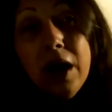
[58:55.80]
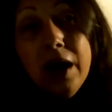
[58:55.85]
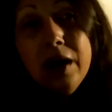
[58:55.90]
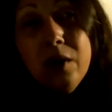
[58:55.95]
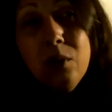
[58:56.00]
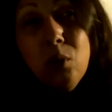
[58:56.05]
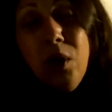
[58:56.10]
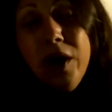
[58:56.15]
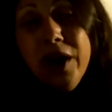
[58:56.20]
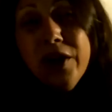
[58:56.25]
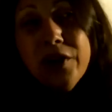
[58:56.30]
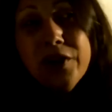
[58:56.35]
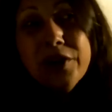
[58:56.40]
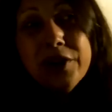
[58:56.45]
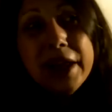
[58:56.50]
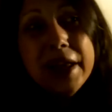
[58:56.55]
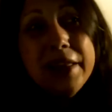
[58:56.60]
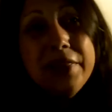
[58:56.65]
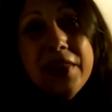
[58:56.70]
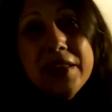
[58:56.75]
Where
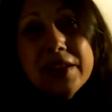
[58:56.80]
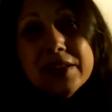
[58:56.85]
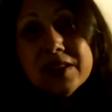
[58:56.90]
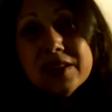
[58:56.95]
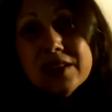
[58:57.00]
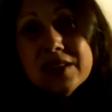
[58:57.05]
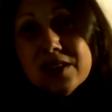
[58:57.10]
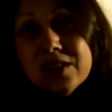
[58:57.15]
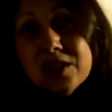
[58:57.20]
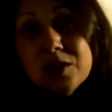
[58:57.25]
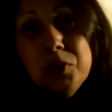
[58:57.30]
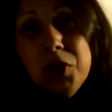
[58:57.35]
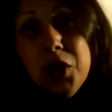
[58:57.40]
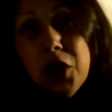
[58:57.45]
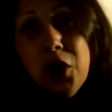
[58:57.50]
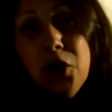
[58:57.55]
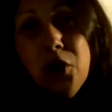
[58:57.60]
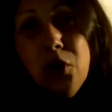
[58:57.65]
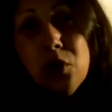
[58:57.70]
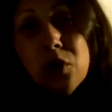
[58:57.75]
can this system
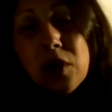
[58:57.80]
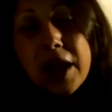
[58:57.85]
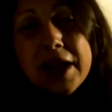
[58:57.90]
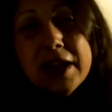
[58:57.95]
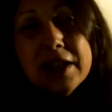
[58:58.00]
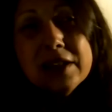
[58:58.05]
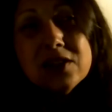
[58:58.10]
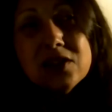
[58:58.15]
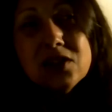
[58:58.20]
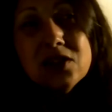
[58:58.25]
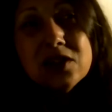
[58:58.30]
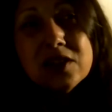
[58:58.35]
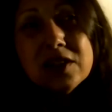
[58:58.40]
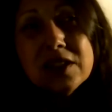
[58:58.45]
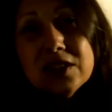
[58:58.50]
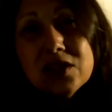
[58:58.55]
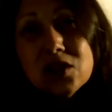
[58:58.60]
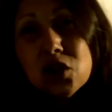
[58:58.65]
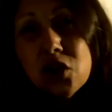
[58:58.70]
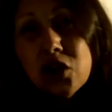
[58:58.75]
go? Like,
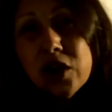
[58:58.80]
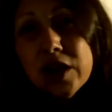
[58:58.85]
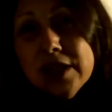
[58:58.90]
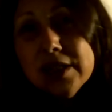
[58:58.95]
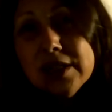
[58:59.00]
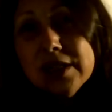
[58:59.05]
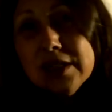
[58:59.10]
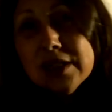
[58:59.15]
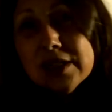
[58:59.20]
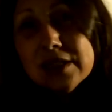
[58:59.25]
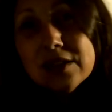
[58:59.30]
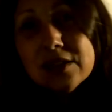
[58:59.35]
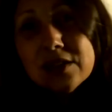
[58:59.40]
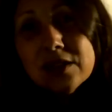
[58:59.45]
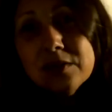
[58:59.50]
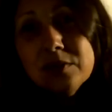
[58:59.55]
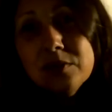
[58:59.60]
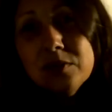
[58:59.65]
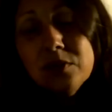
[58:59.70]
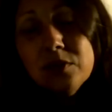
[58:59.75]
it's a crazy
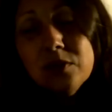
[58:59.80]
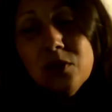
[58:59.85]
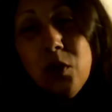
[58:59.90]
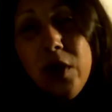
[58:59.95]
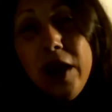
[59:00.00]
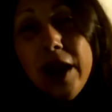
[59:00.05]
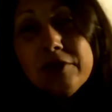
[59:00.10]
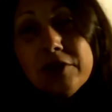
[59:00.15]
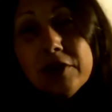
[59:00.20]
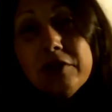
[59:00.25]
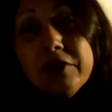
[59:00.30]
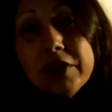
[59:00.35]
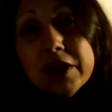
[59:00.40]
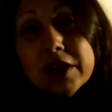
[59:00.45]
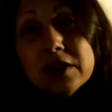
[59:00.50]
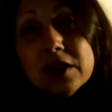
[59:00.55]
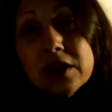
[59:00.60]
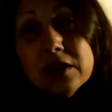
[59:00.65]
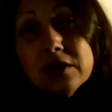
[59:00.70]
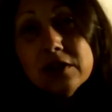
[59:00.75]
system. We have to
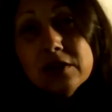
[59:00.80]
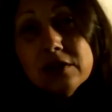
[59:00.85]
fix it.